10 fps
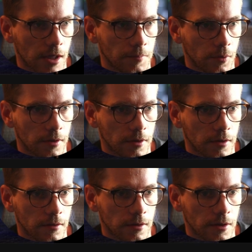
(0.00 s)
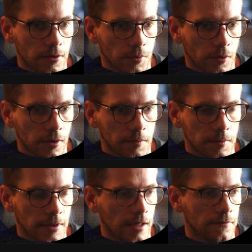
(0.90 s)
or another program,
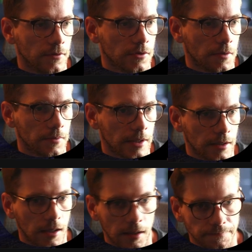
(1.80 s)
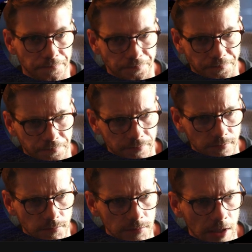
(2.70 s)
maybe Canva or something.
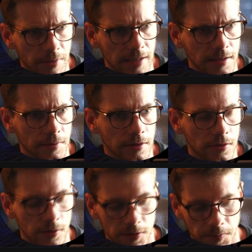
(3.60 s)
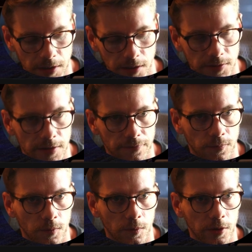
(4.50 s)
But I typically do this because
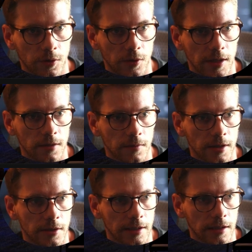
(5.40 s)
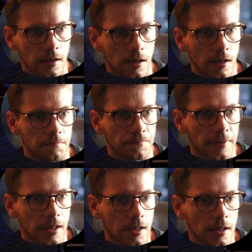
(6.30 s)
when you create a rendering,
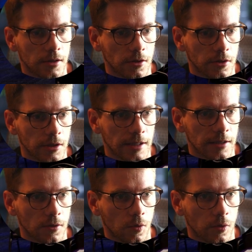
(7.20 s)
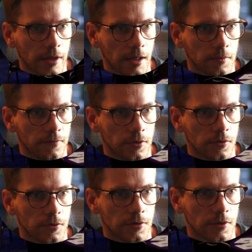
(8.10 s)
you're going to get the whole camera view.
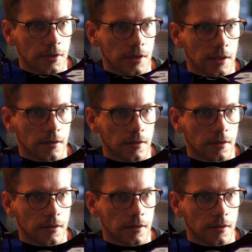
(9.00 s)
So you're going to get